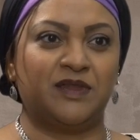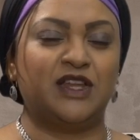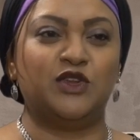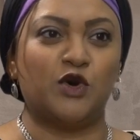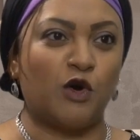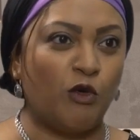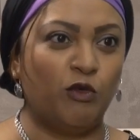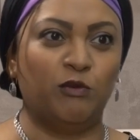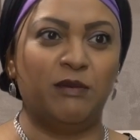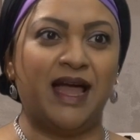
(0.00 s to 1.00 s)
in your
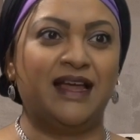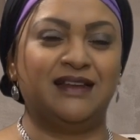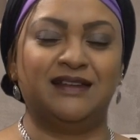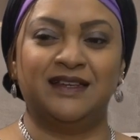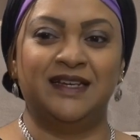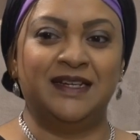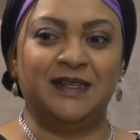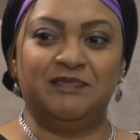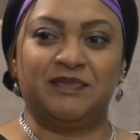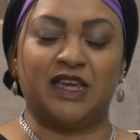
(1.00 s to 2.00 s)
home and
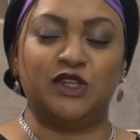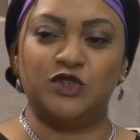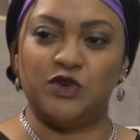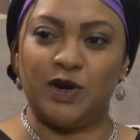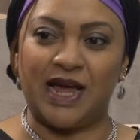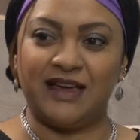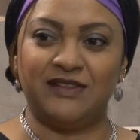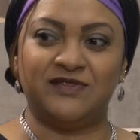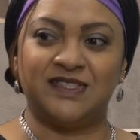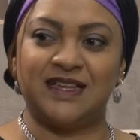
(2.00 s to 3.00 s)
into your
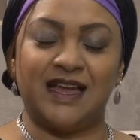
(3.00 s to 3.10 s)
lives.